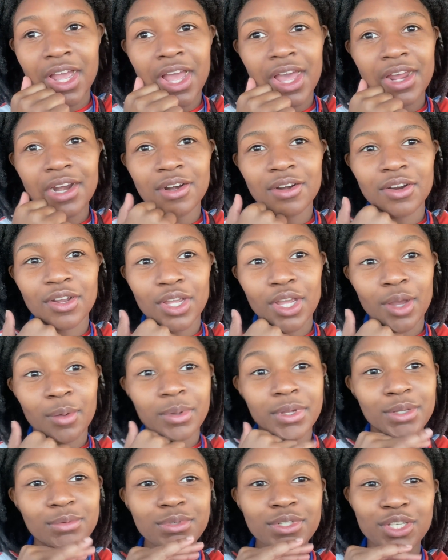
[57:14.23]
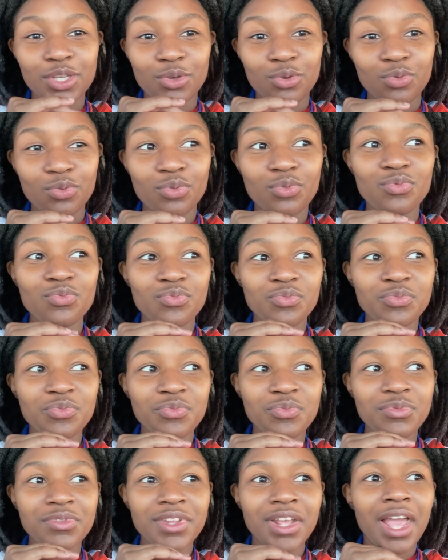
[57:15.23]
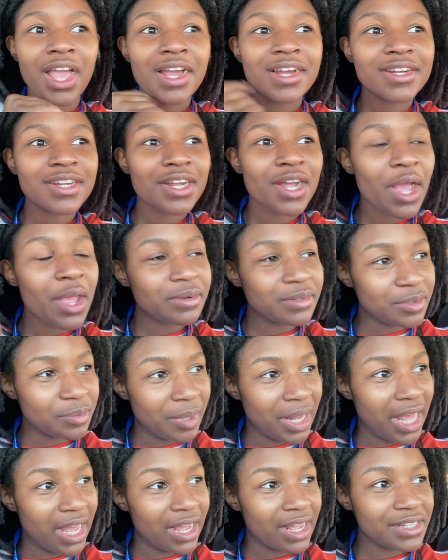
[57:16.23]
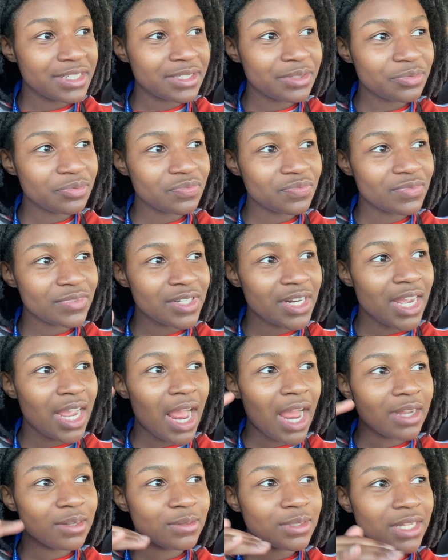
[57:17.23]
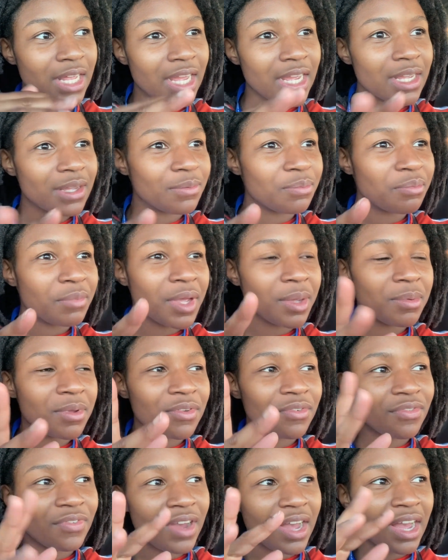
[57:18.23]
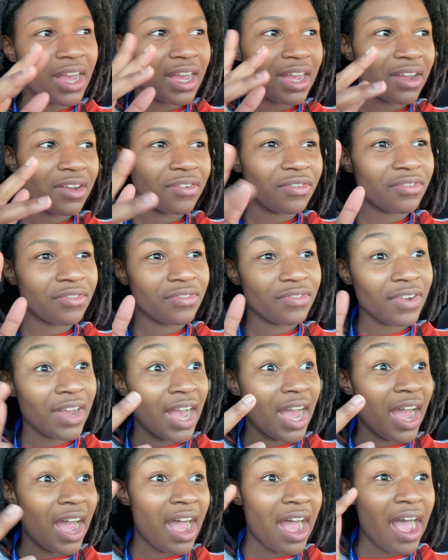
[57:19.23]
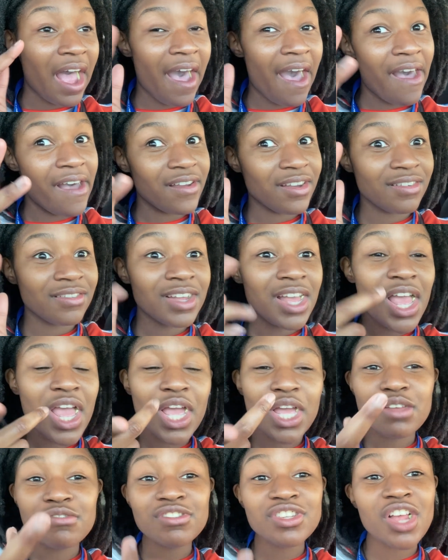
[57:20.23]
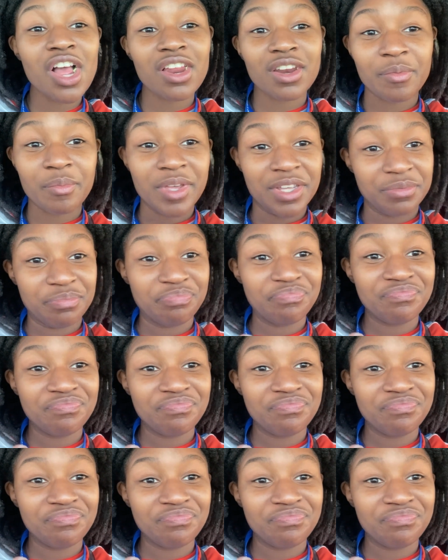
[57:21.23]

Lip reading: I don't know, y'all, but he was cute. He was black. He was like maybe 5'5". He was taller than me.